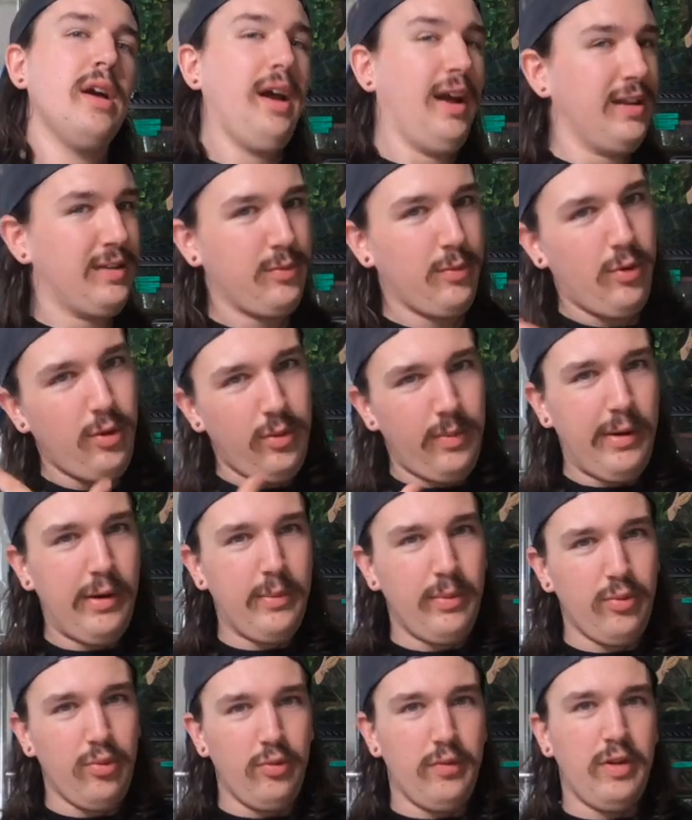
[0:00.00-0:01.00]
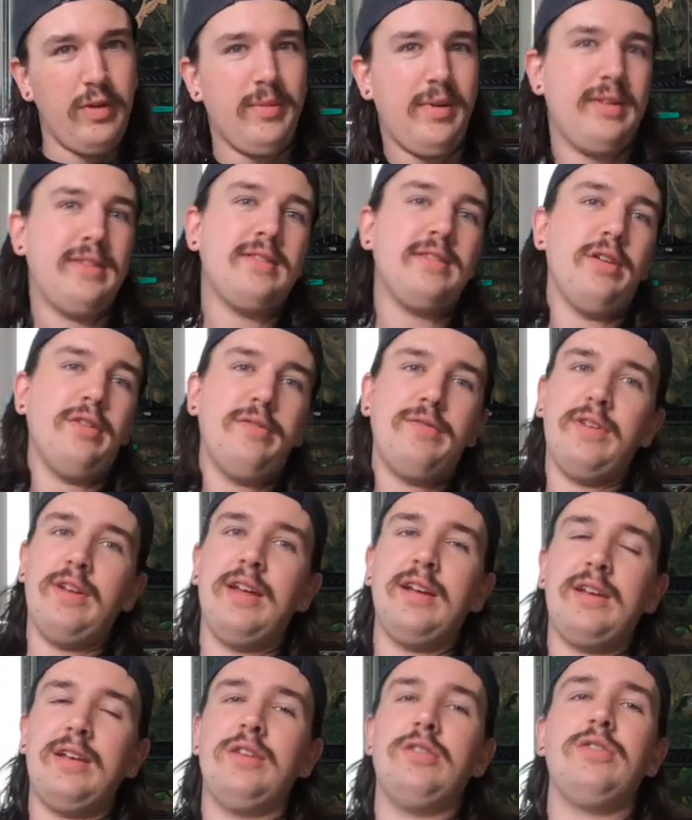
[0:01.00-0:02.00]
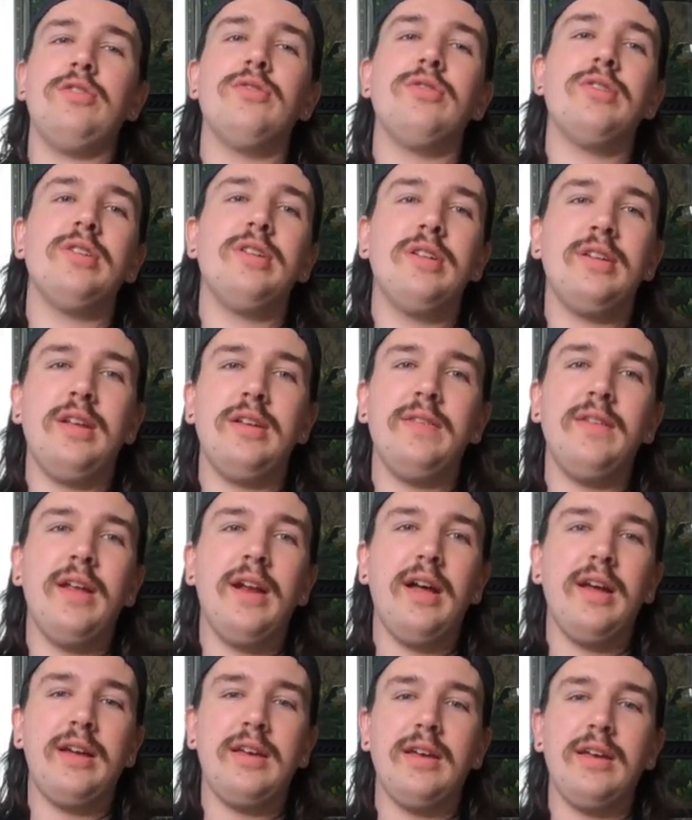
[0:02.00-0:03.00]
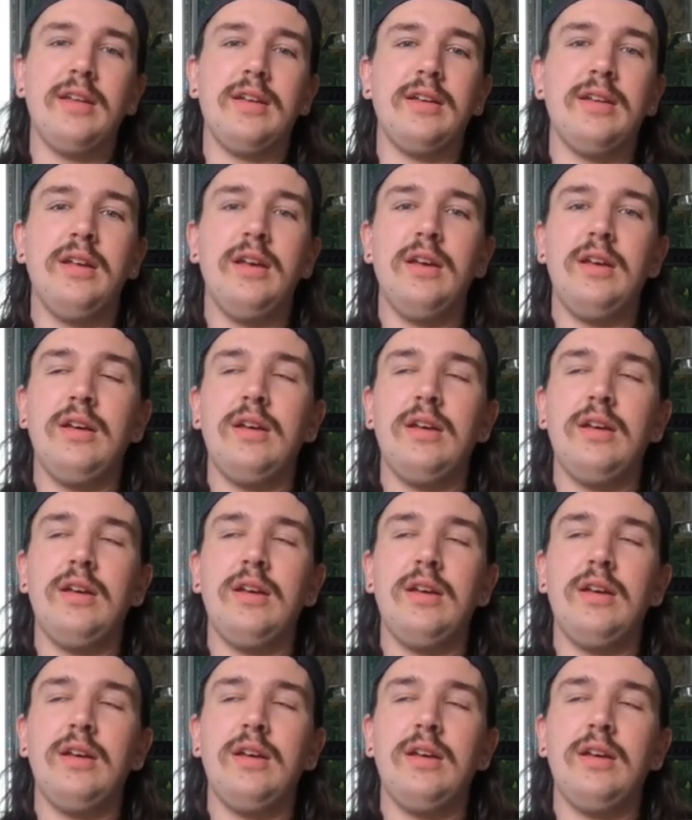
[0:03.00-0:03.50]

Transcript: it's more about proving to myself that I can do it, and that I can